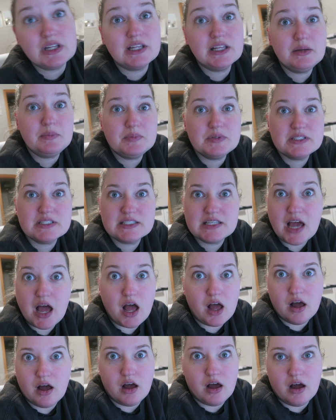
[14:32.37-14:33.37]
clips.
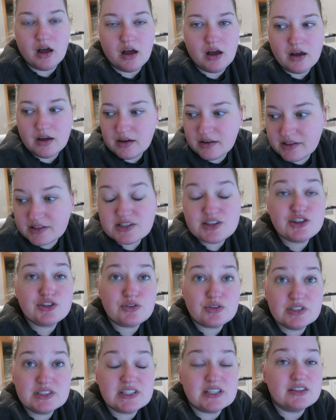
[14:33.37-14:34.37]

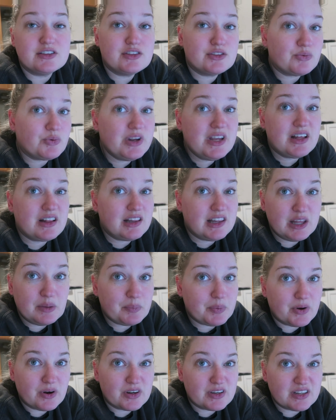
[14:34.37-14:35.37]
It's a
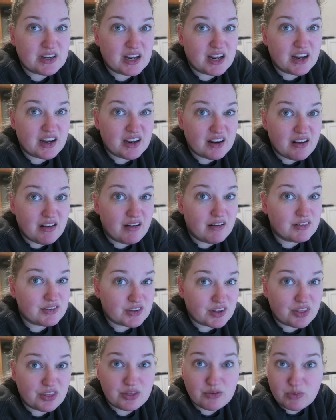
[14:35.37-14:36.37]
3-clipper today, y'all. It's
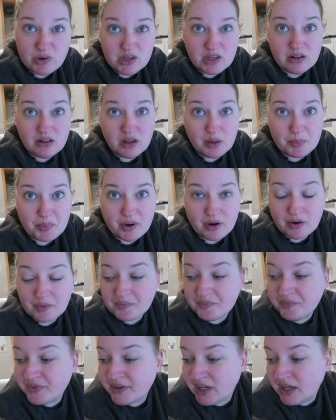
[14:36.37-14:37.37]
a 3-clipper.
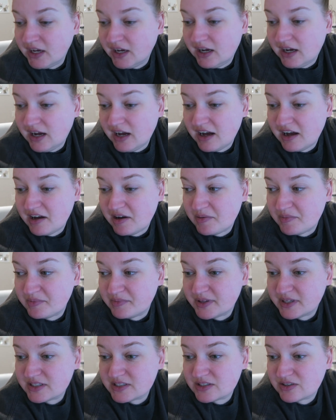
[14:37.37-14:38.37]

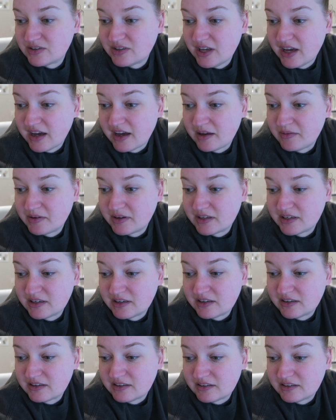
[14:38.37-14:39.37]
So yeah, I'm
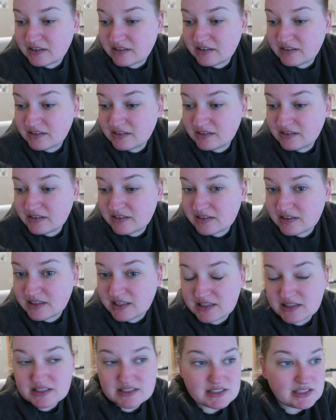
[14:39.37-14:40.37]
gonna
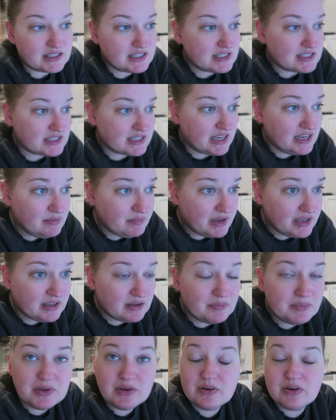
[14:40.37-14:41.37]
get this at least in my
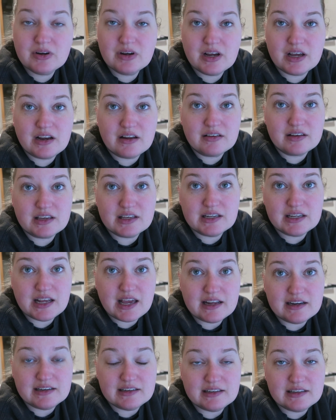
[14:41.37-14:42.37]
computer and I'll get it
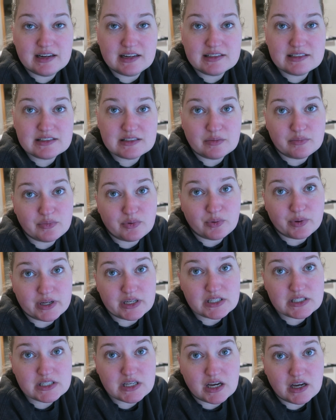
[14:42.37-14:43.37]
edited at some
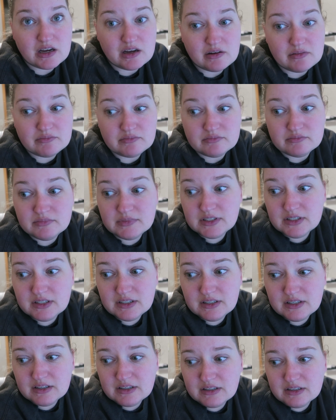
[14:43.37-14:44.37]
point. I
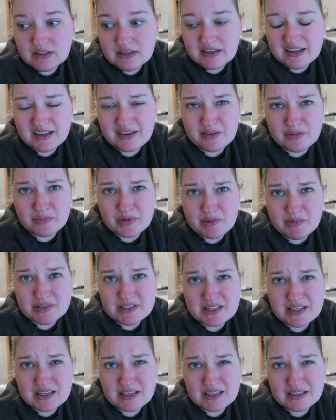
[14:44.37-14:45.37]
don't know, maybe
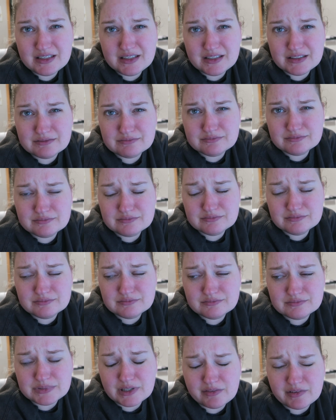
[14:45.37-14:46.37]
tonight,
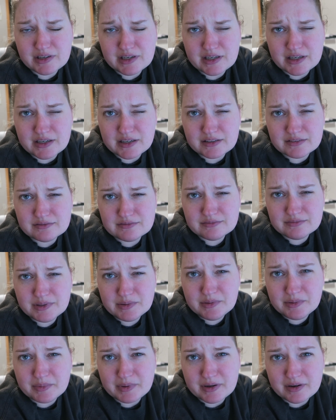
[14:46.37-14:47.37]
probably not,
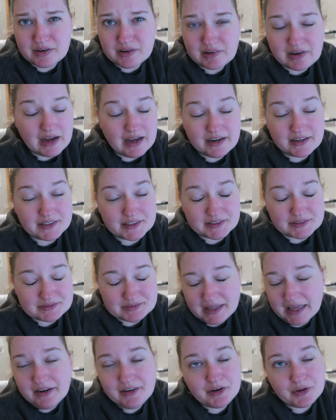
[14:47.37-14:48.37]
maybe tomorrow. I
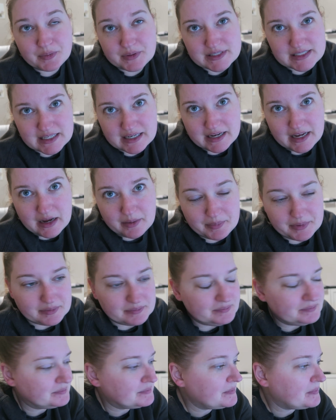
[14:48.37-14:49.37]
don't know what's gonna
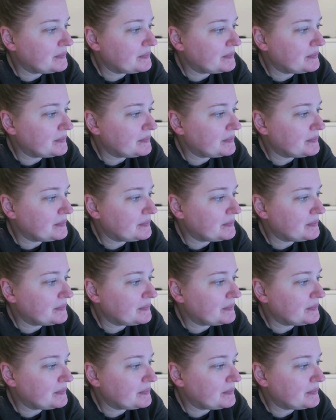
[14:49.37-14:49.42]
happen,